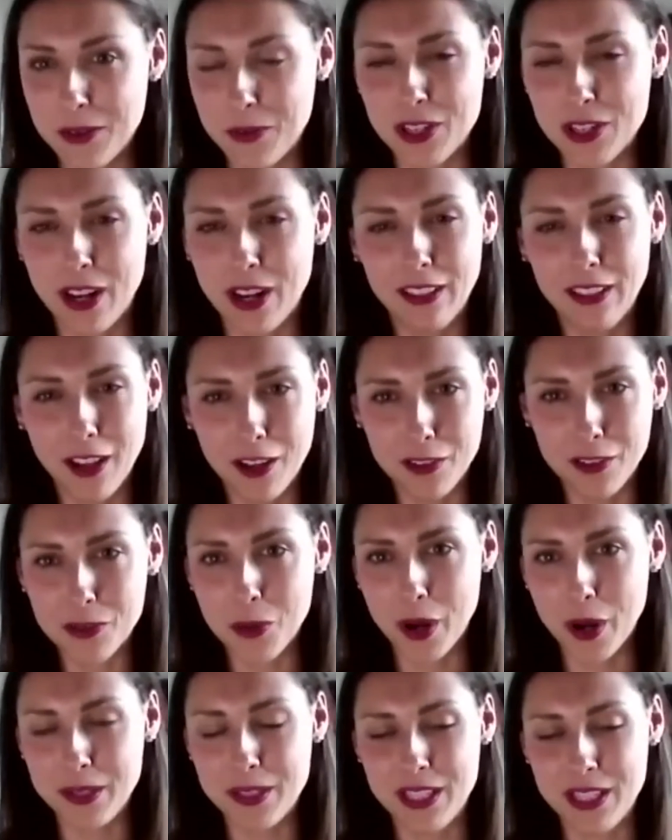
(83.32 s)
which I love
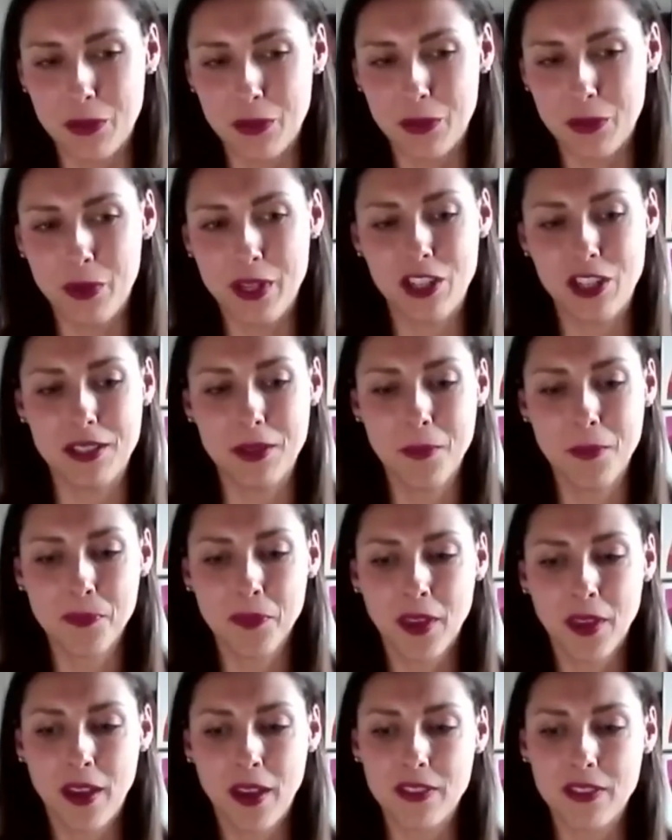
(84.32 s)
quoting, which is
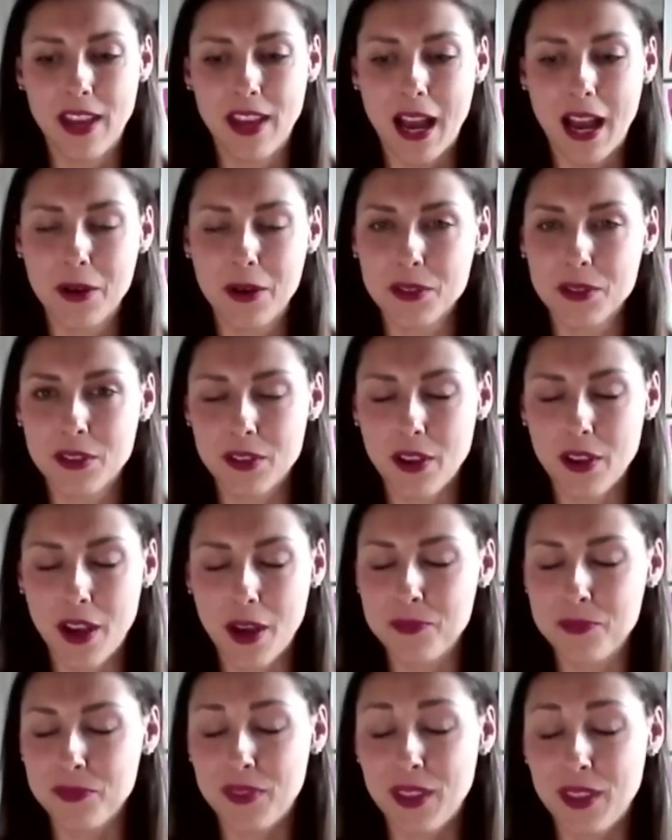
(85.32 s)

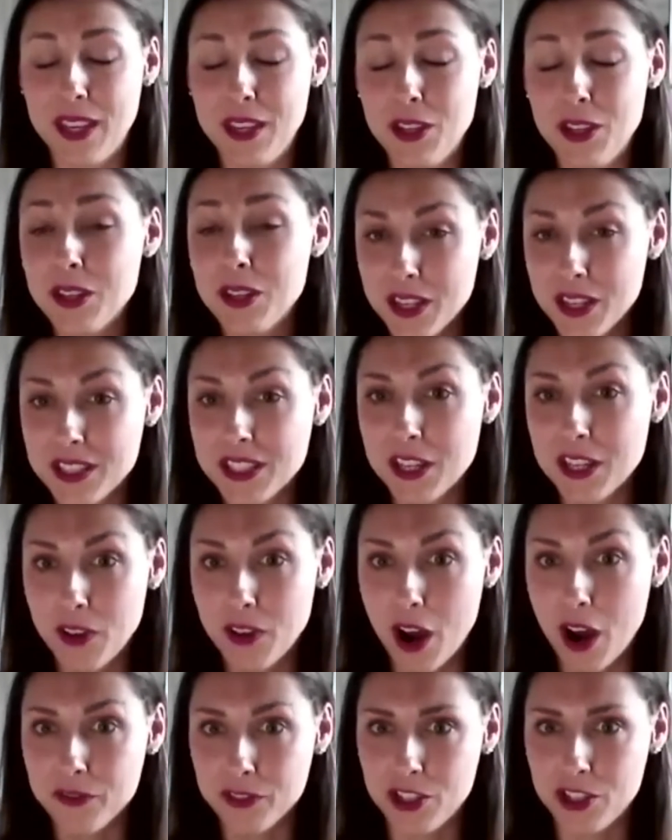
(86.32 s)
the University of
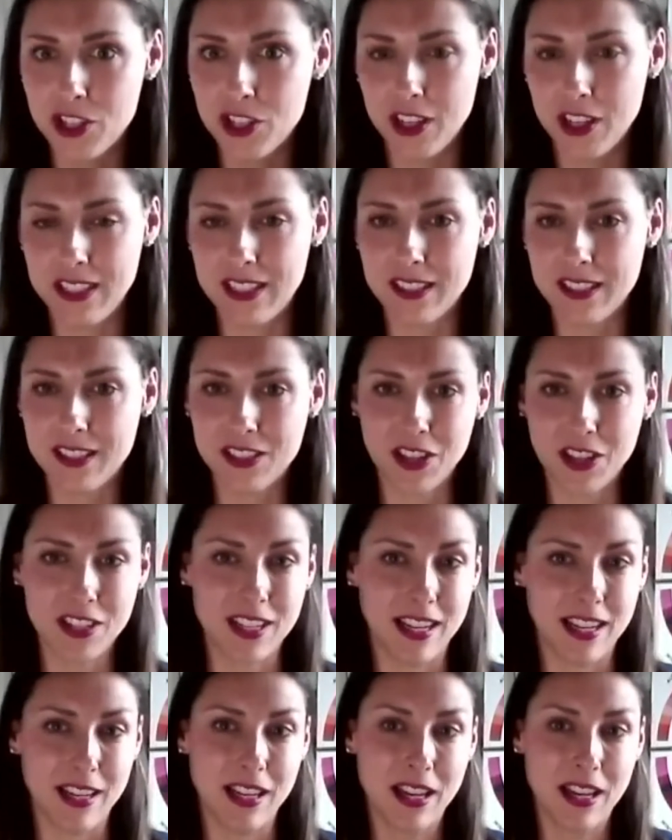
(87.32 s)
Hertfordshire did a
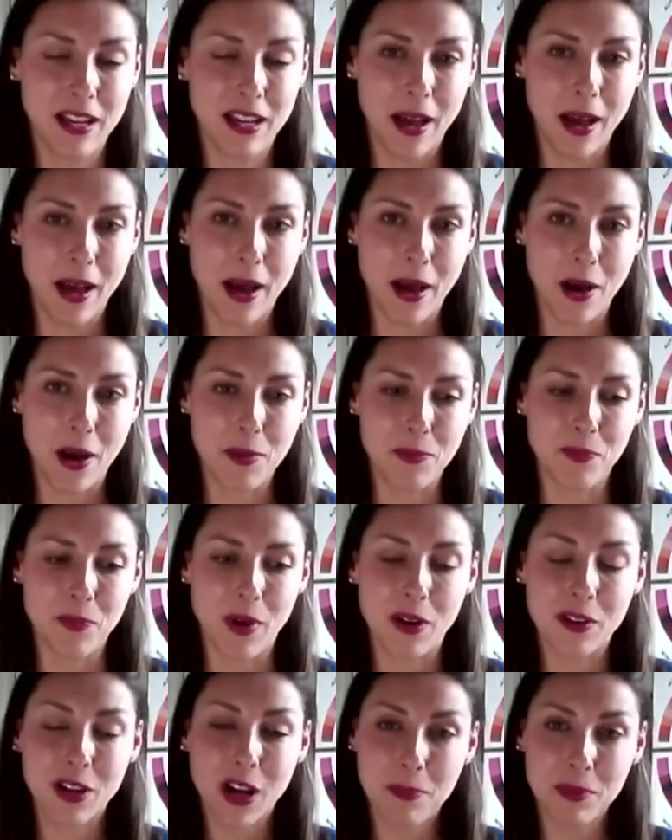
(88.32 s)
study a
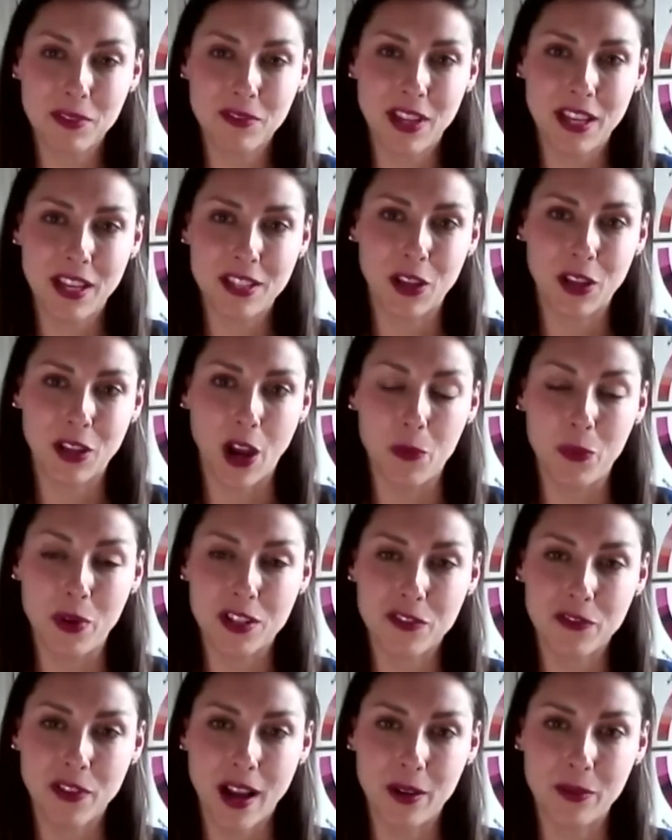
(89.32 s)
couple of years ago, which
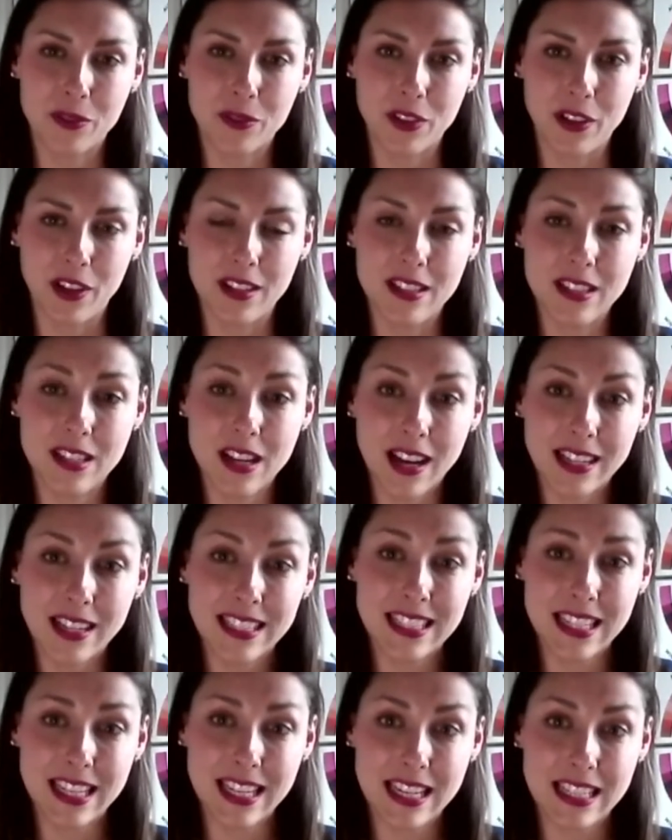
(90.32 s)
found that
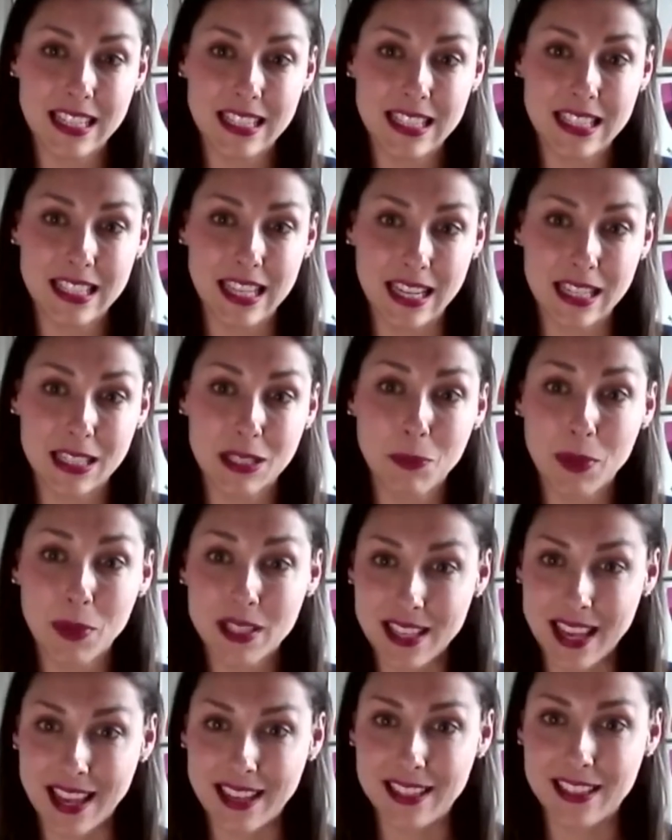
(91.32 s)

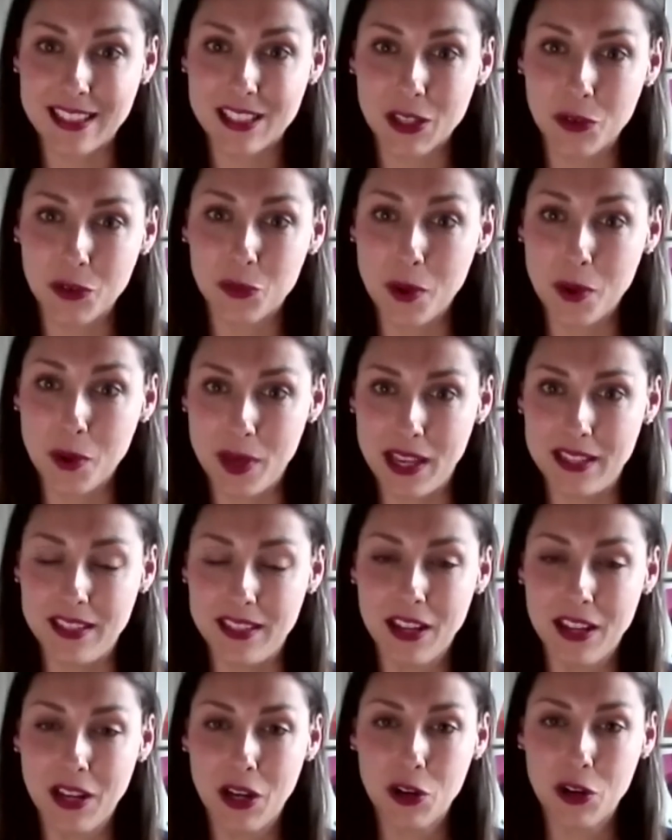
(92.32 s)
96% of women
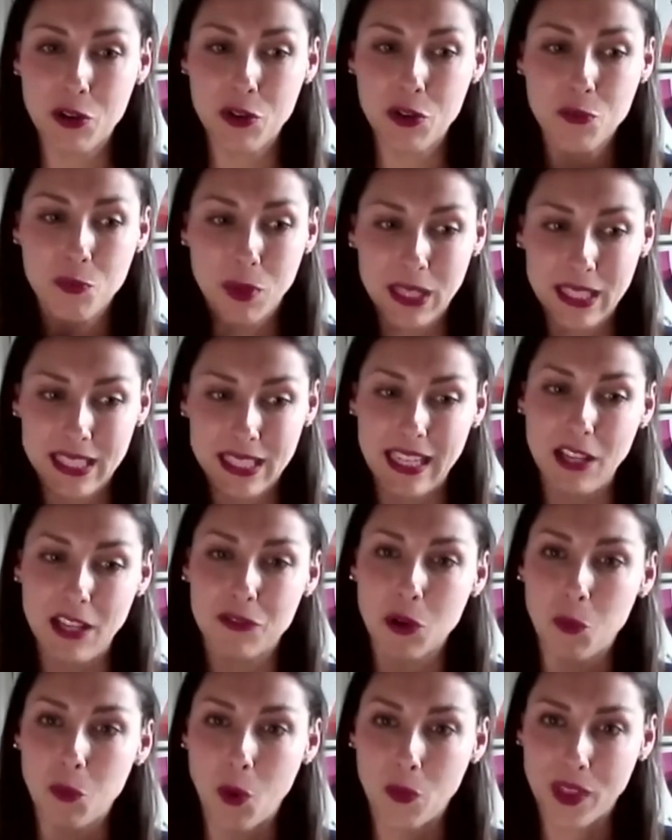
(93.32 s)
believe
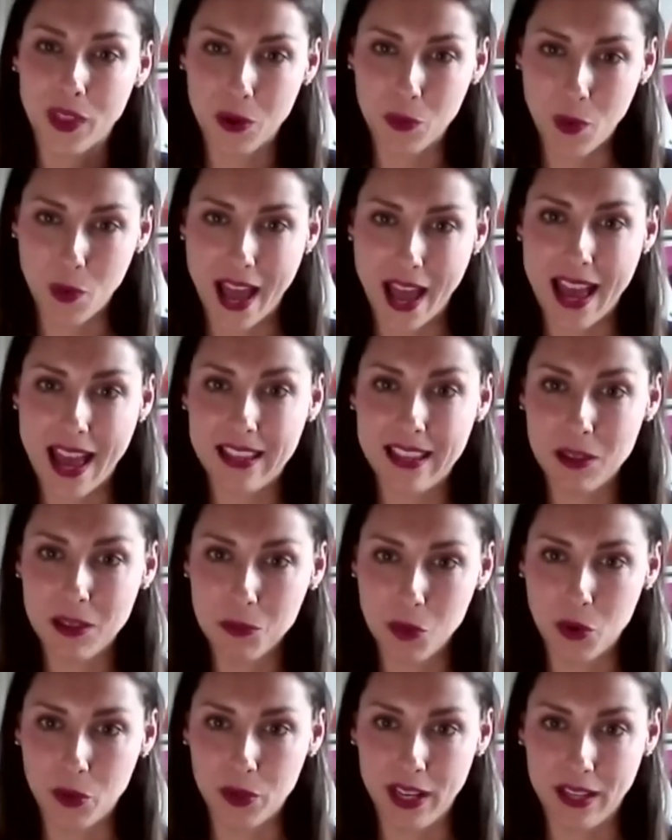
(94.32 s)
that what they wear in the
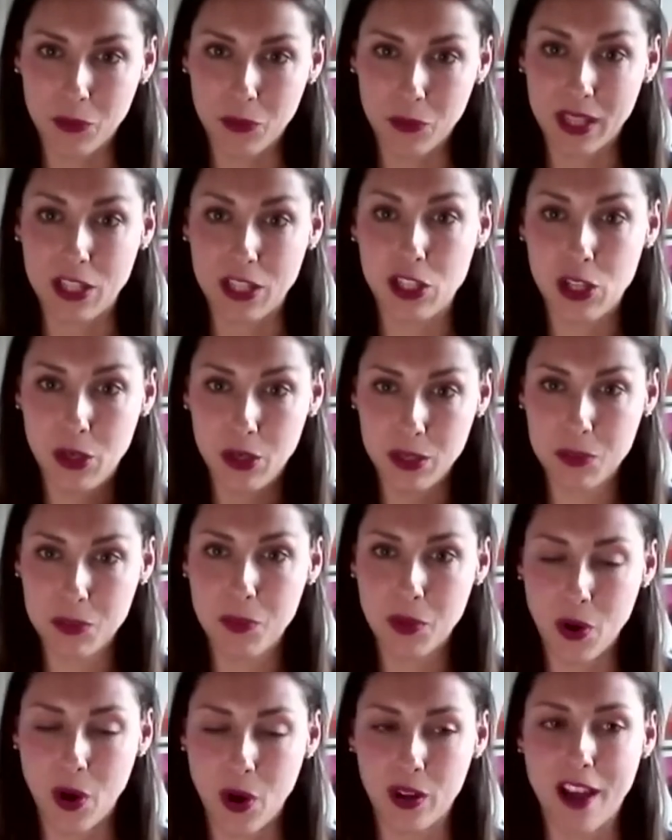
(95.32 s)
morning, what they choose to
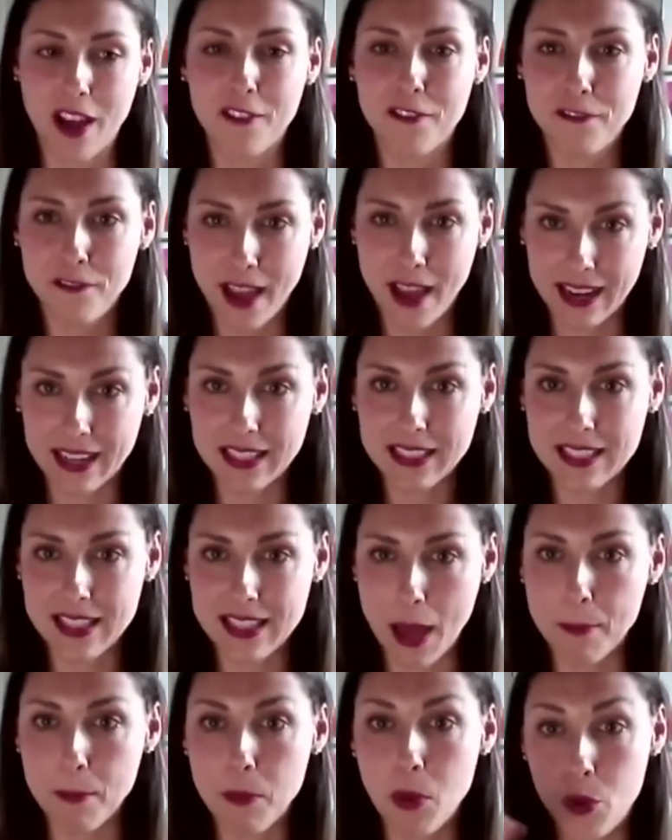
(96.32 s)
put on, affects
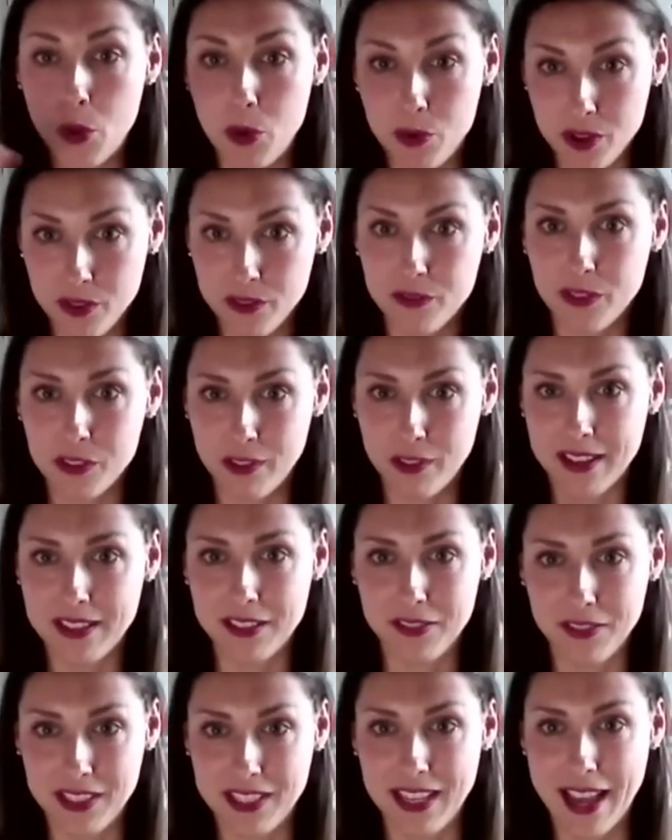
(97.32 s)
their mood for the rest
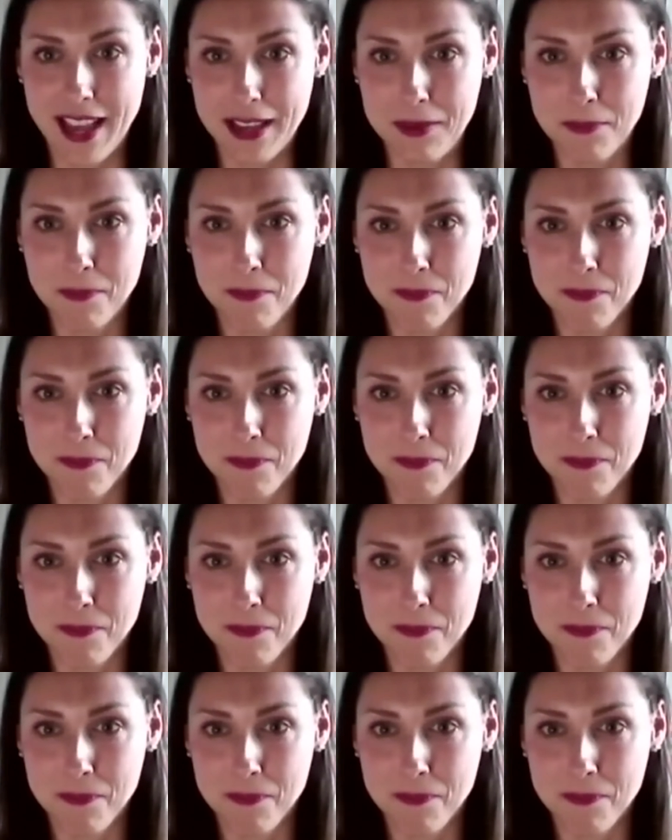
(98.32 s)
of the day.